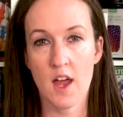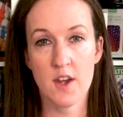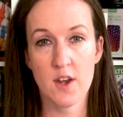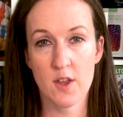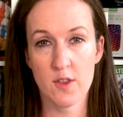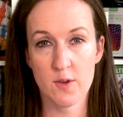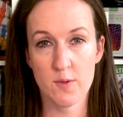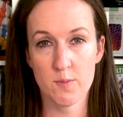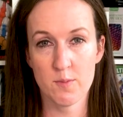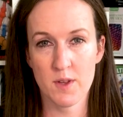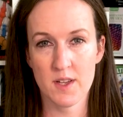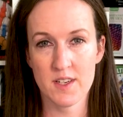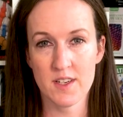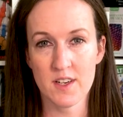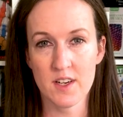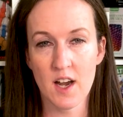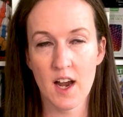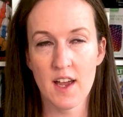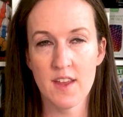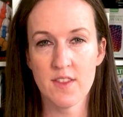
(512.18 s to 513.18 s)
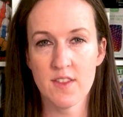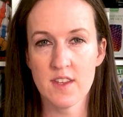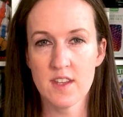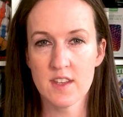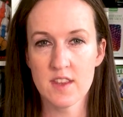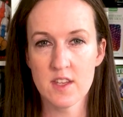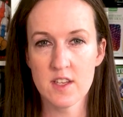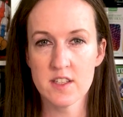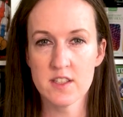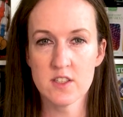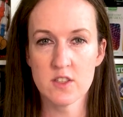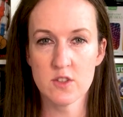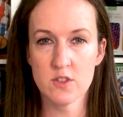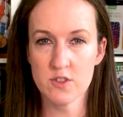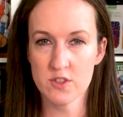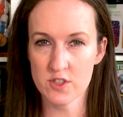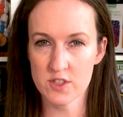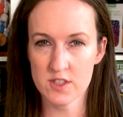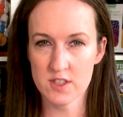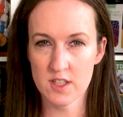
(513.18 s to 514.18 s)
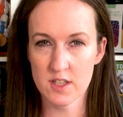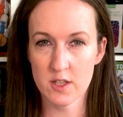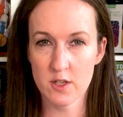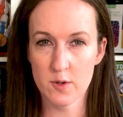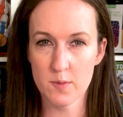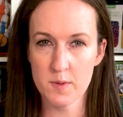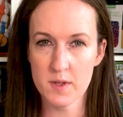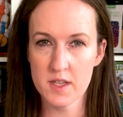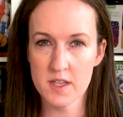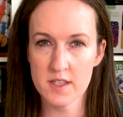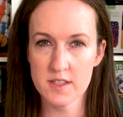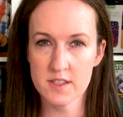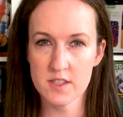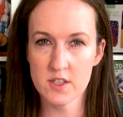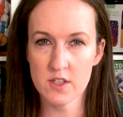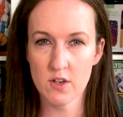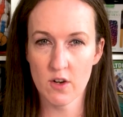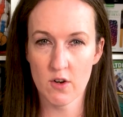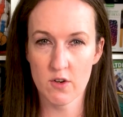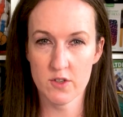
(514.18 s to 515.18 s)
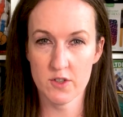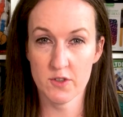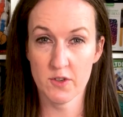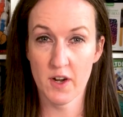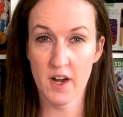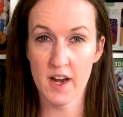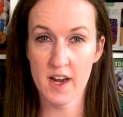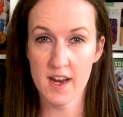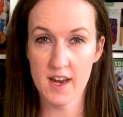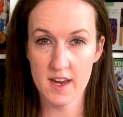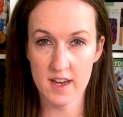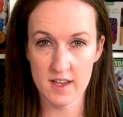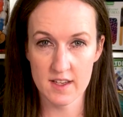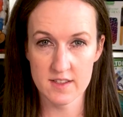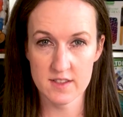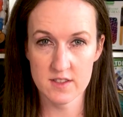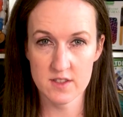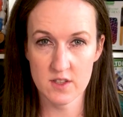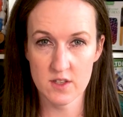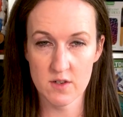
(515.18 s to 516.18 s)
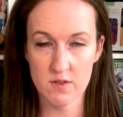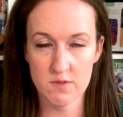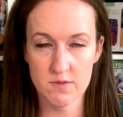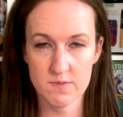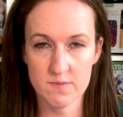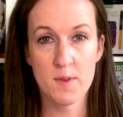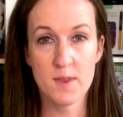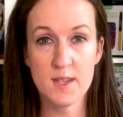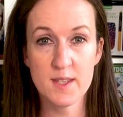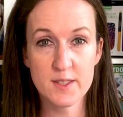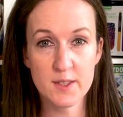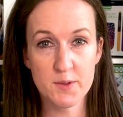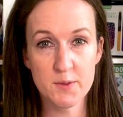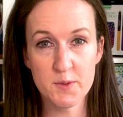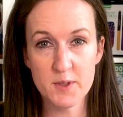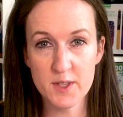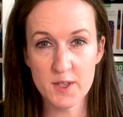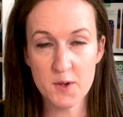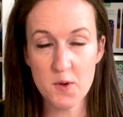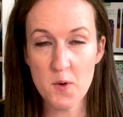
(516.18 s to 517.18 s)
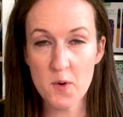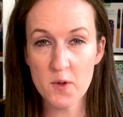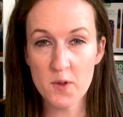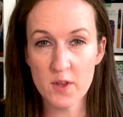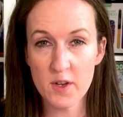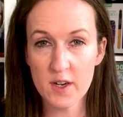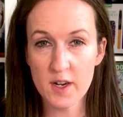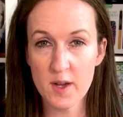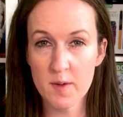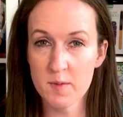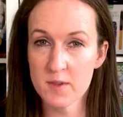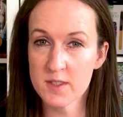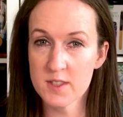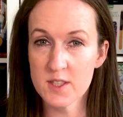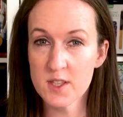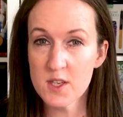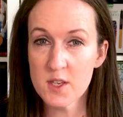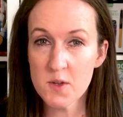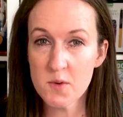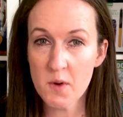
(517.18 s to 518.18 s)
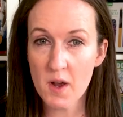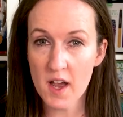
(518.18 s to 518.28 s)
another blender. I think the solution's a little bit easier on your hands though. These are really cool. They're coming to the U